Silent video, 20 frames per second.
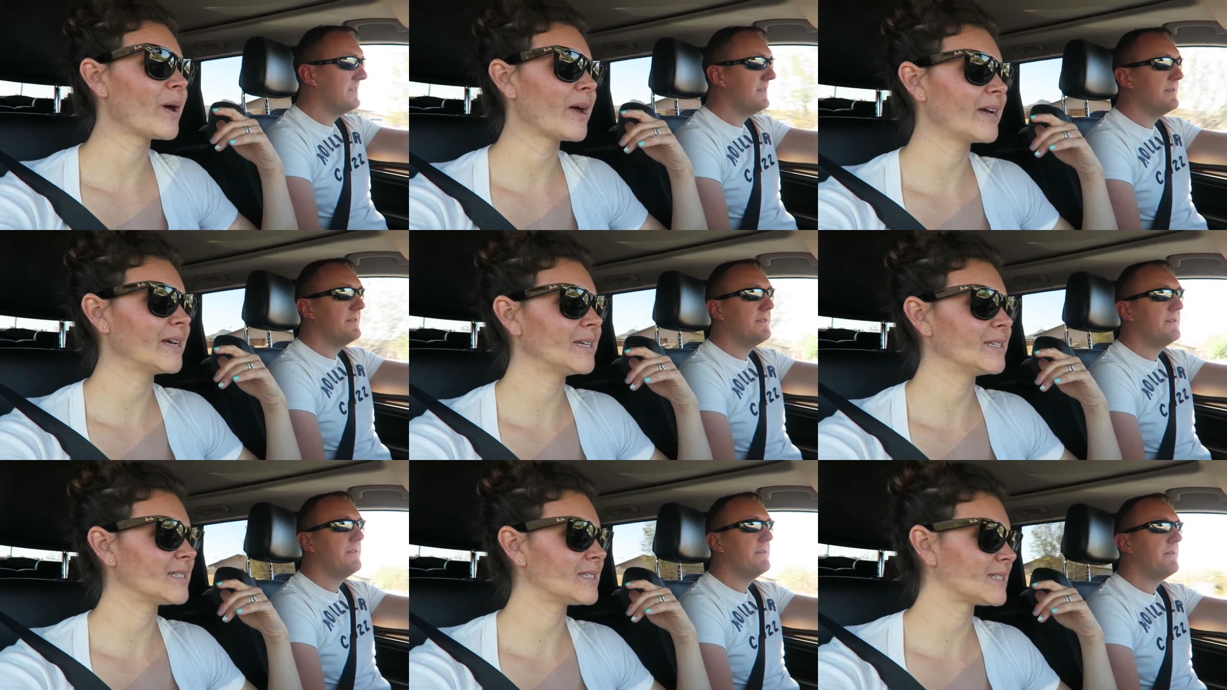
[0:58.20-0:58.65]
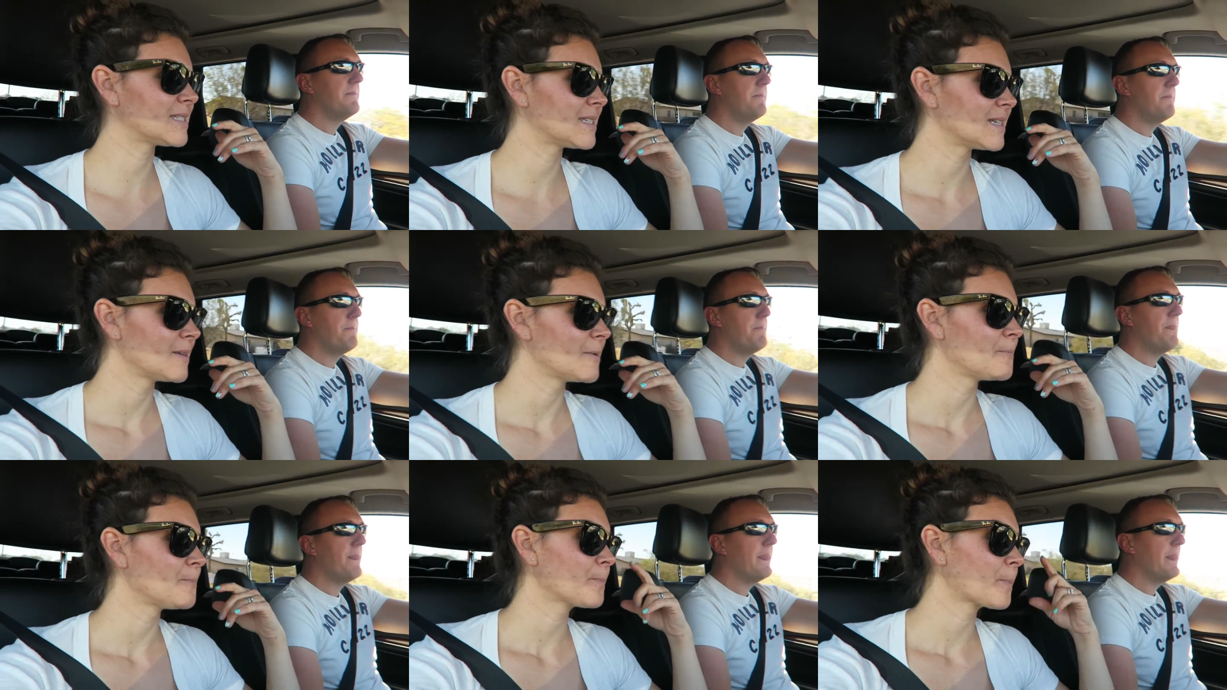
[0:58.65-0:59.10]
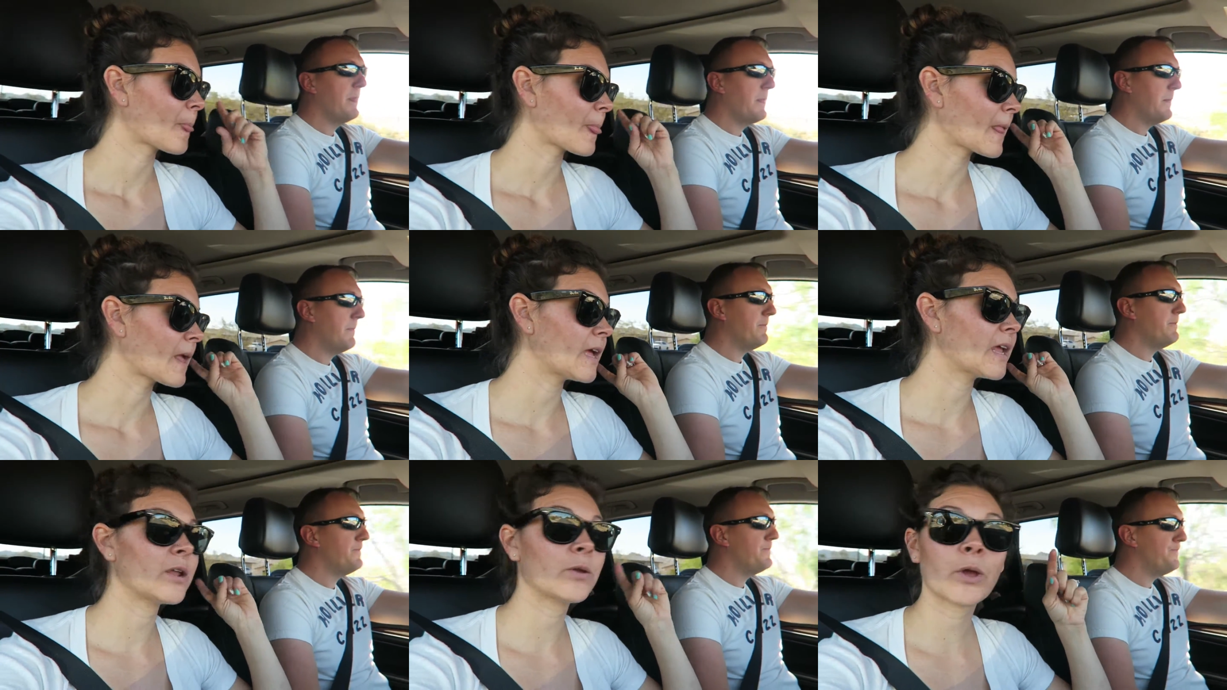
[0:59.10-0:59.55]
Speaker 1: but
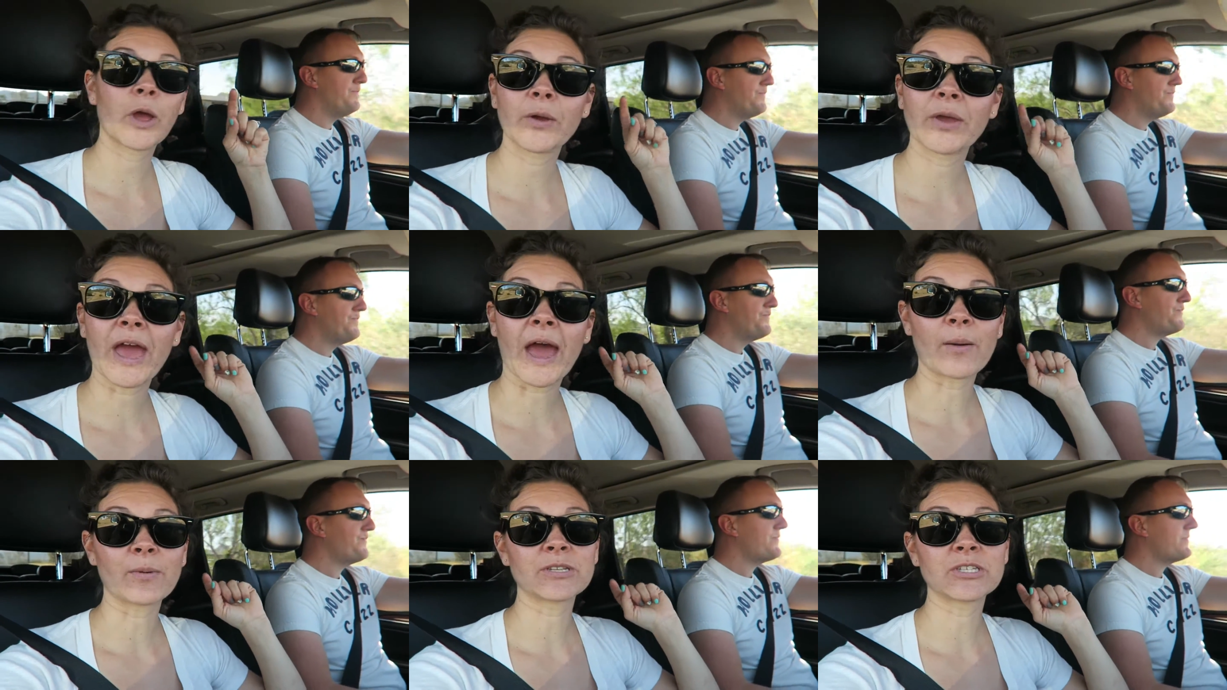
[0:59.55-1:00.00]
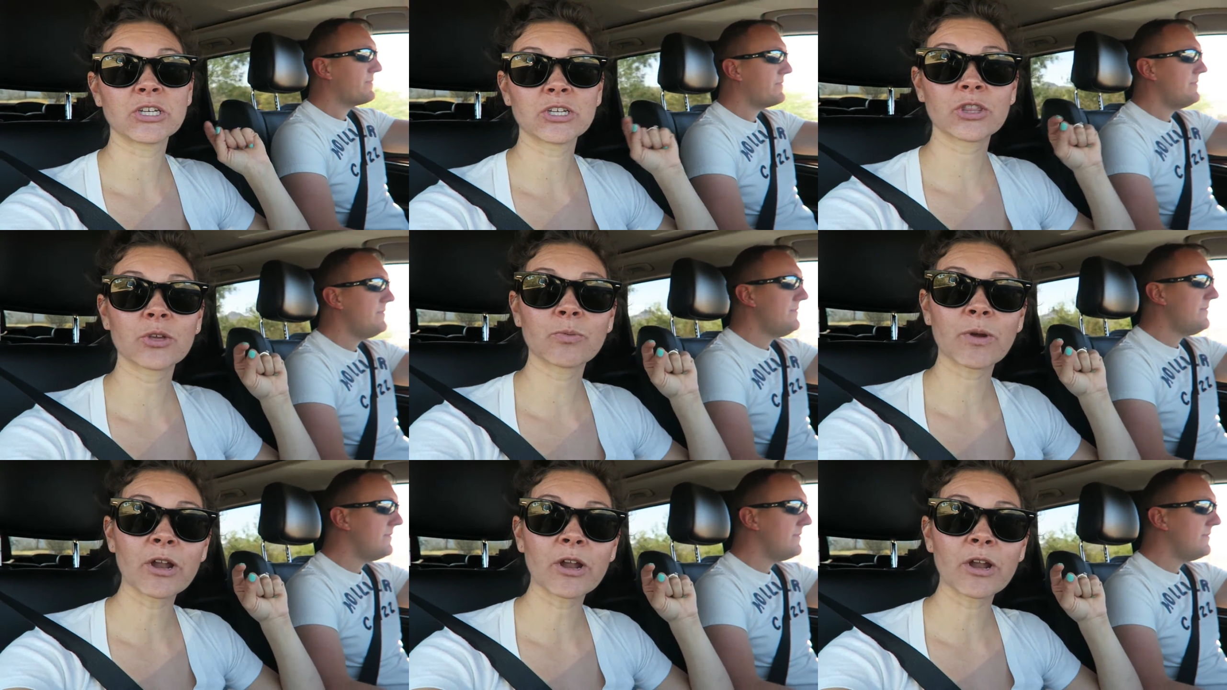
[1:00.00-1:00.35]
Anyway, yeah, we took the